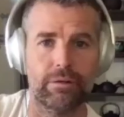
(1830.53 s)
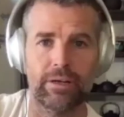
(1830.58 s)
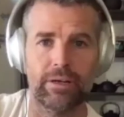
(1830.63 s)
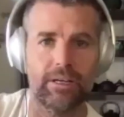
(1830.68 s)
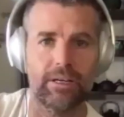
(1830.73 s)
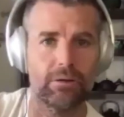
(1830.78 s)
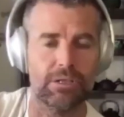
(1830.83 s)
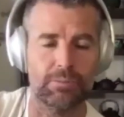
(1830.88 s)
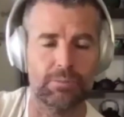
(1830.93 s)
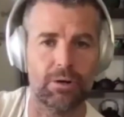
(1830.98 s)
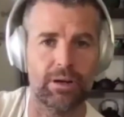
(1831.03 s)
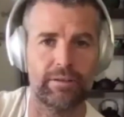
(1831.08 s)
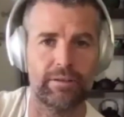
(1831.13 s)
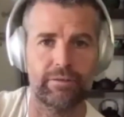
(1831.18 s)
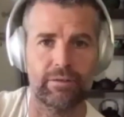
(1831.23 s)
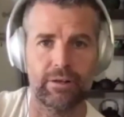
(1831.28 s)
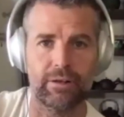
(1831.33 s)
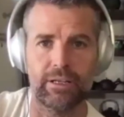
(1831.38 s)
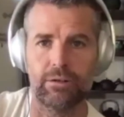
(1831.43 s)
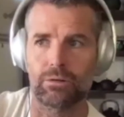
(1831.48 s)
or spray
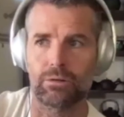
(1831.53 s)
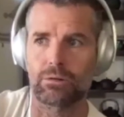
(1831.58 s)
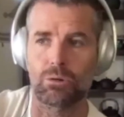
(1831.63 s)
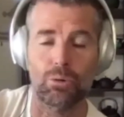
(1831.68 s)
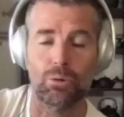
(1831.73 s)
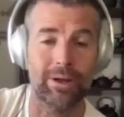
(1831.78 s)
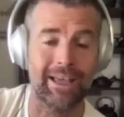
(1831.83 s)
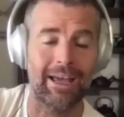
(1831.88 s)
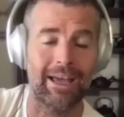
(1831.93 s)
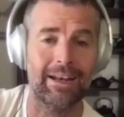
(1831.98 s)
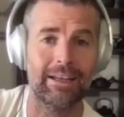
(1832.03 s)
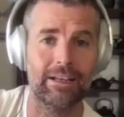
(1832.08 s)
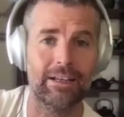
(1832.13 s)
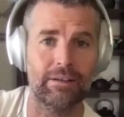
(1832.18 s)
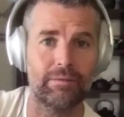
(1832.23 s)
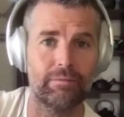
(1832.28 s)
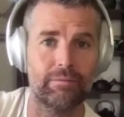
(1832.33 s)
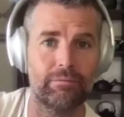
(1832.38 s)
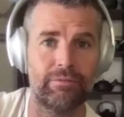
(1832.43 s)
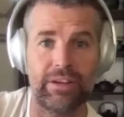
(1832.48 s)
free or organic
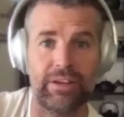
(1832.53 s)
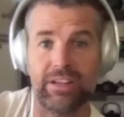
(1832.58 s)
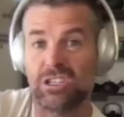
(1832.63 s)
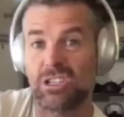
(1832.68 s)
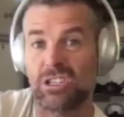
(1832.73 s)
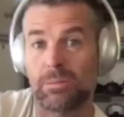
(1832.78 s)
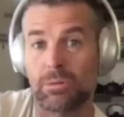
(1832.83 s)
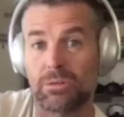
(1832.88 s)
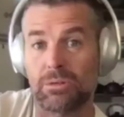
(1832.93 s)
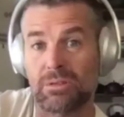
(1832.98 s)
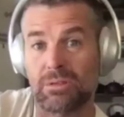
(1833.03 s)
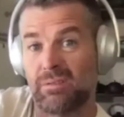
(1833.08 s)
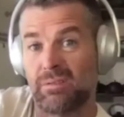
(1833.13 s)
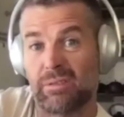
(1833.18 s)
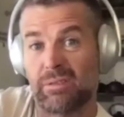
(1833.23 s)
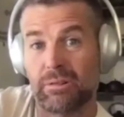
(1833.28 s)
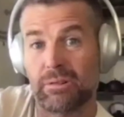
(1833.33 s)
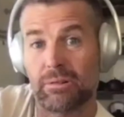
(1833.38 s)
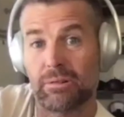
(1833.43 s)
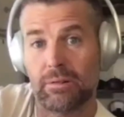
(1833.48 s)
vegetables and
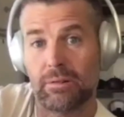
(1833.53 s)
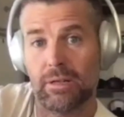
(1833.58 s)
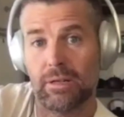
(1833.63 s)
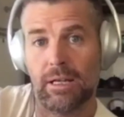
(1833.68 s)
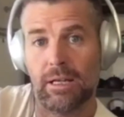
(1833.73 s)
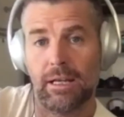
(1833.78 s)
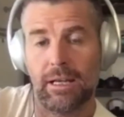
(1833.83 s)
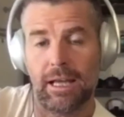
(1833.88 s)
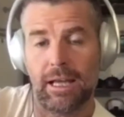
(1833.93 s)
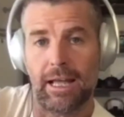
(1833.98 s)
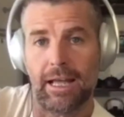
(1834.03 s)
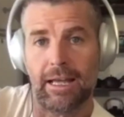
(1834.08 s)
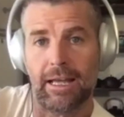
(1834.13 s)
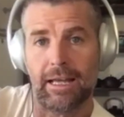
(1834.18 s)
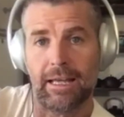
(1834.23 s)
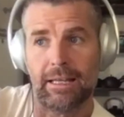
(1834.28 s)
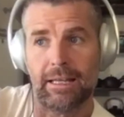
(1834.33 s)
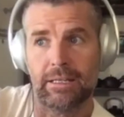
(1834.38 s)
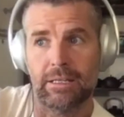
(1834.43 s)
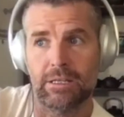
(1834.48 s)
fruit.
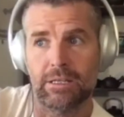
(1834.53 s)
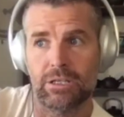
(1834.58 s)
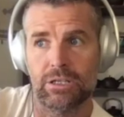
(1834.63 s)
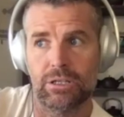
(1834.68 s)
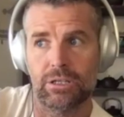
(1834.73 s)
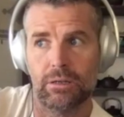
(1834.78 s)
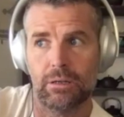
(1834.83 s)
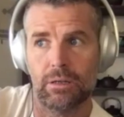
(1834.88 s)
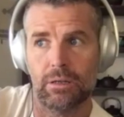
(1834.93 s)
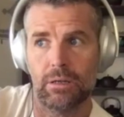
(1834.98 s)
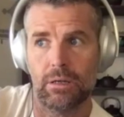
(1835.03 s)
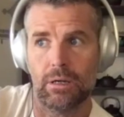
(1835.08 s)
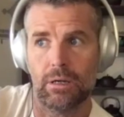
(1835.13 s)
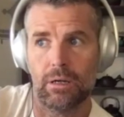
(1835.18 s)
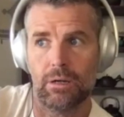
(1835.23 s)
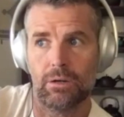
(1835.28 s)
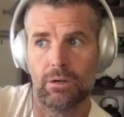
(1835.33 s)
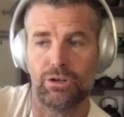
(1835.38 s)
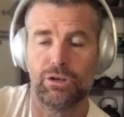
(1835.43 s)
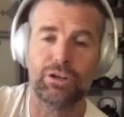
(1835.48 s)
And
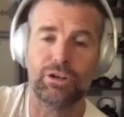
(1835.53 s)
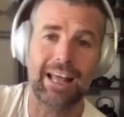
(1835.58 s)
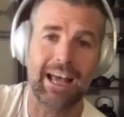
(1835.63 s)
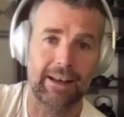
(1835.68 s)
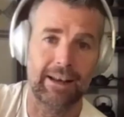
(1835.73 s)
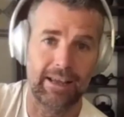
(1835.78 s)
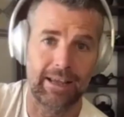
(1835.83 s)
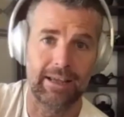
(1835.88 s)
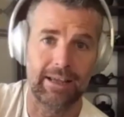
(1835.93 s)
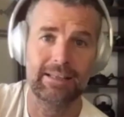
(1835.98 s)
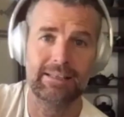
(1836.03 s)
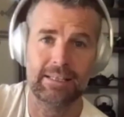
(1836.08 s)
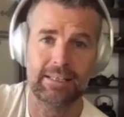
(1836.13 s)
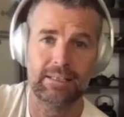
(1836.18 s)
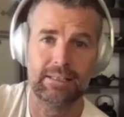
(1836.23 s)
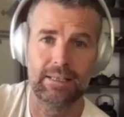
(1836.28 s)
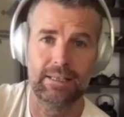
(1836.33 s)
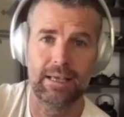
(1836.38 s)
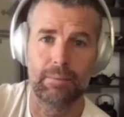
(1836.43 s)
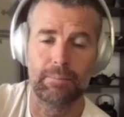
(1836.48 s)
you can add eggs
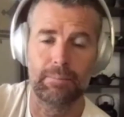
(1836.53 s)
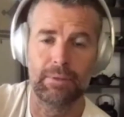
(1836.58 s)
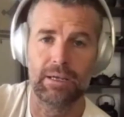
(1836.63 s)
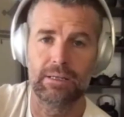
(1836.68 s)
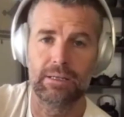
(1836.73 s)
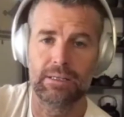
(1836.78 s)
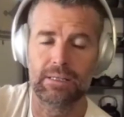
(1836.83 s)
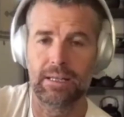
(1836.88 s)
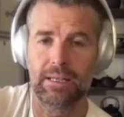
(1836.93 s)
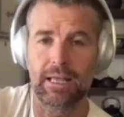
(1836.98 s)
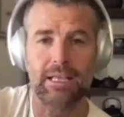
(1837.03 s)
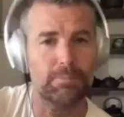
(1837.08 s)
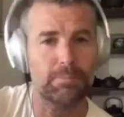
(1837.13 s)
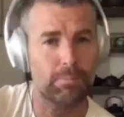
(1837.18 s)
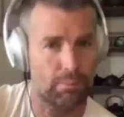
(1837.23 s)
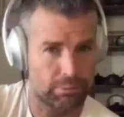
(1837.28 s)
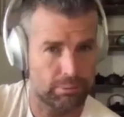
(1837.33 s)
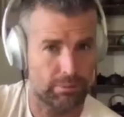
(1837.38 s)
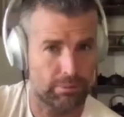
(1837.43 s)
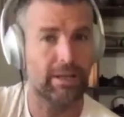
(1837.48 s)
into that mix, and that's
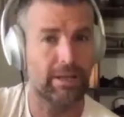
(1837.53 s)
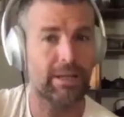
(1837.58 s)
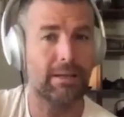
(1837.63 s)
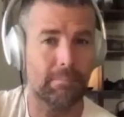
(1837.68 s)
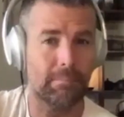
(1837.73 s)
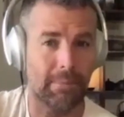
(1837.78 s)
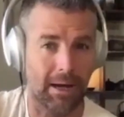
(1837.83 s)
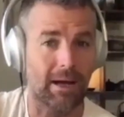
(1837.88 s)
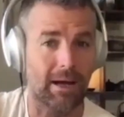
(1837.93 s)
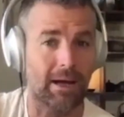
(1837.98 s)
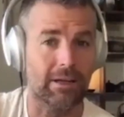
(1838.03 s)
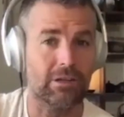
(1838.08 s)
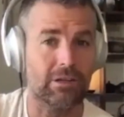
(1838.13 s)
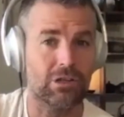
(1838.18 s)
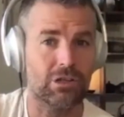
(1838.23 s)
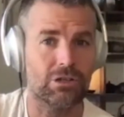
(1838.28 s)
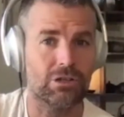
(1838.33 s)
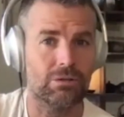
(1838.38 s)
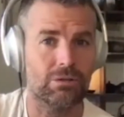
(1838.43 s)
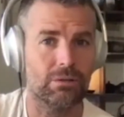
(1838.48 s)
pretty
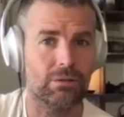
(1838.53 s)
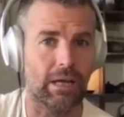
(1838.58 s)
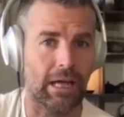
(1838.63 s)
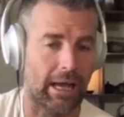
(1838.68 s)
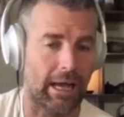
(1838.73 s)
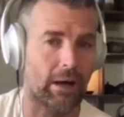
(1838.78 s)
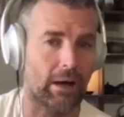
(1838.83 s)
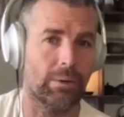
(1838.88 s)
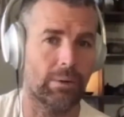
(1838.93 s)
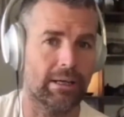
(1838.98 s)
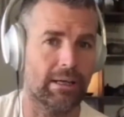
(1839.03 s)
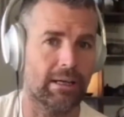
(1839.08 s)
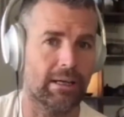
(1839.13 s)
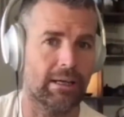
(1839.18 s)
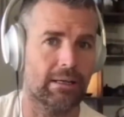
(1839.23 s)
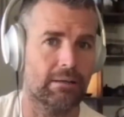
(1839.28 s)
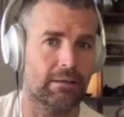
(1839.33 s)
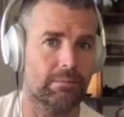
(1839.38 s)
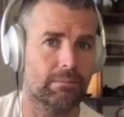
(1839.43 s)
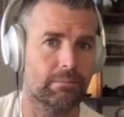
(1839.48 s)
much how we
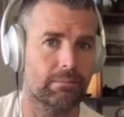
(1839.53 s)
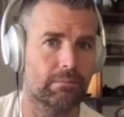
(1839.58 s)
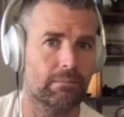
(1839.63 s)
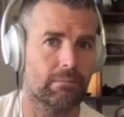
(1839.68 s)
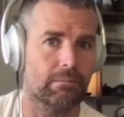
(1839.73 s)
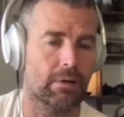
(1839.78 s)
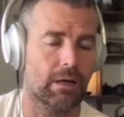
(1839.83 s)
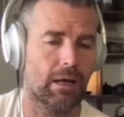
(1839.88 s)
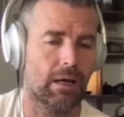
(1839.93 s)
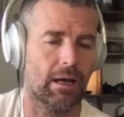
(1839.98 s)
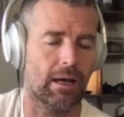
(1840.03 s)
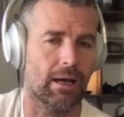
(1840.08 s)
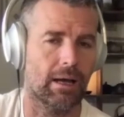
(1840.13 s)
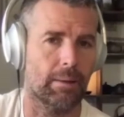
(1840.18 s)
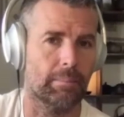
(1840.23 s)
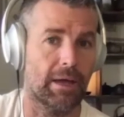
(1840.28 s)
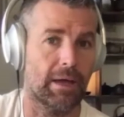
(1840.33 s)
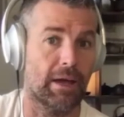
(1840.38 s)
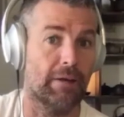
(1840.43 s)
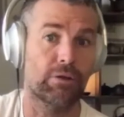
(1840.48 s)
eat
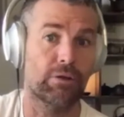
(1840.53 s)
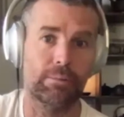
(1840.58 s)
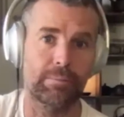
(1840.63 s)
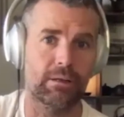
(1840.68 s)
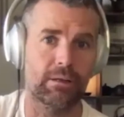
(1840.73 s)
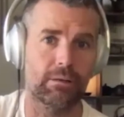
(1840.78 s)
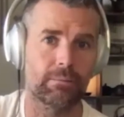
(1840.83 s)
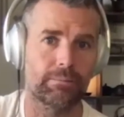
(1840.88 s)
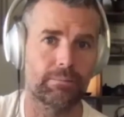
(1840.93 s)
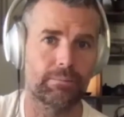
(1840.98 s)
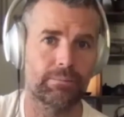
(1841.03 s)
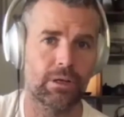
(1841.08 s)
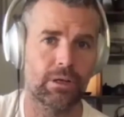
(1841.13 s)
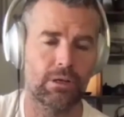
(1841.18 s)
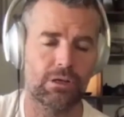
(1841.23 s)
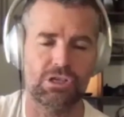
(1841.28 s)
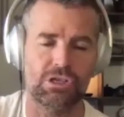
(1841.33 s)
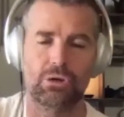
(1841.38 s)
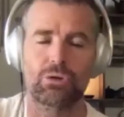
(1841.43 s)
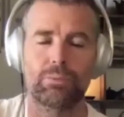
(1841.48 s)
every meal.
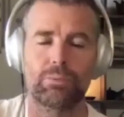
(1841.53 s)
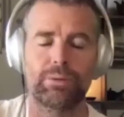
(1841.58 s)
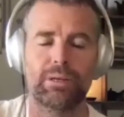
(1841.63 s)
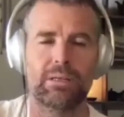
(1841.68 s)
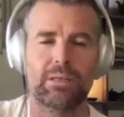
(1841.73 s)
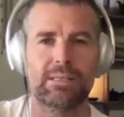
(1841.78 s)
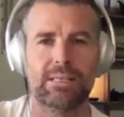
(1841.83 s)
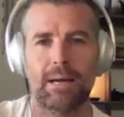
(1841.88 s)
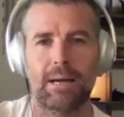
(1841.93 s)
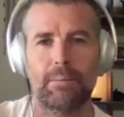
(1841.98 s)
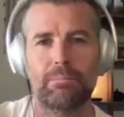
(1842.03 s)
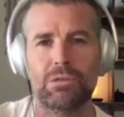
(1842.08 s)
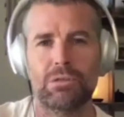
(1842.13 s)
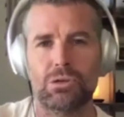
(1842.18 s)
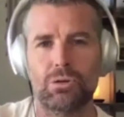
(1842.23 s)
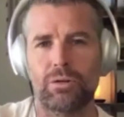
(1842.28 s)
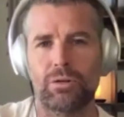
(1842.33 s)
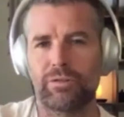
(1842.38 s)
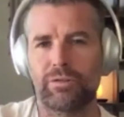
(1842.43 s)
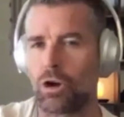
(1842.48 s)
So it'll be some
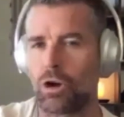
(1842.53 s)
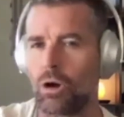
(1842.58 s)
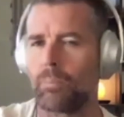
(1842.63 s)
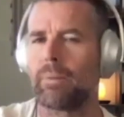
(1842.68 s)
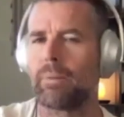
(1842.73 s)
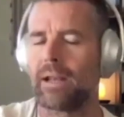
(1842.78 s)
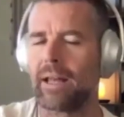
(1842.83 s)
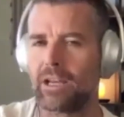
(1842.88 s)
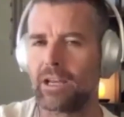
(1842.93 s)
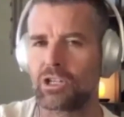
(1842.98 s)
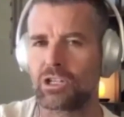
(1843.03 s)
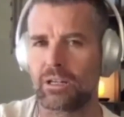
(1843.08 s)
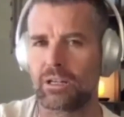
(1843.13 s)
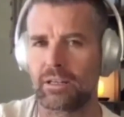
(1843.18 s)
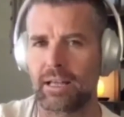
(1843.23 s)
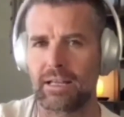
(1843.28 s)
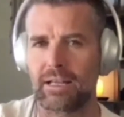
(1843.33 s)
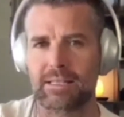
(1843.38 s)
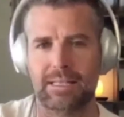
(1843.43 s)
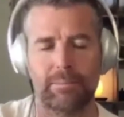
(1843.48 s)
sort of combination of
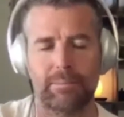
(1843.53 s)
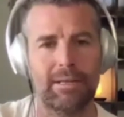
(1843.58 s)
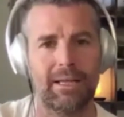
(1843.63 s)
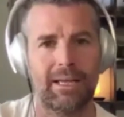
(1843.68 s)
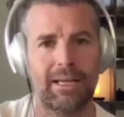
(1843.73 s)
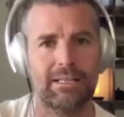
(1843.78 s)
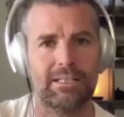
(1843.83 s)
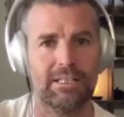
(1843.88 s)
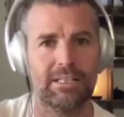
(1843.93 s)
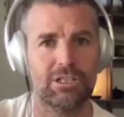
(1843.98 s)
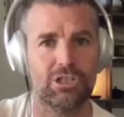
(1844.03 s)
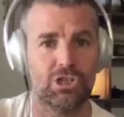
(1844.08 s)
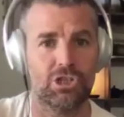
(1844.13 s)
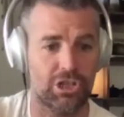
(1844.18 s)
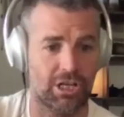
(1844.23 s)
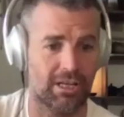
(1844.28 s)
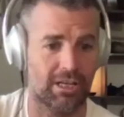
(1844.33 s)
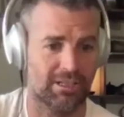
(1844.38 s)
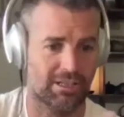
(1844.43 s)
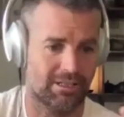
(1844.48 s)
that. Some days it's
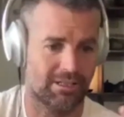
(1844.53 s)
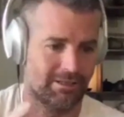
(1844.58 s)
just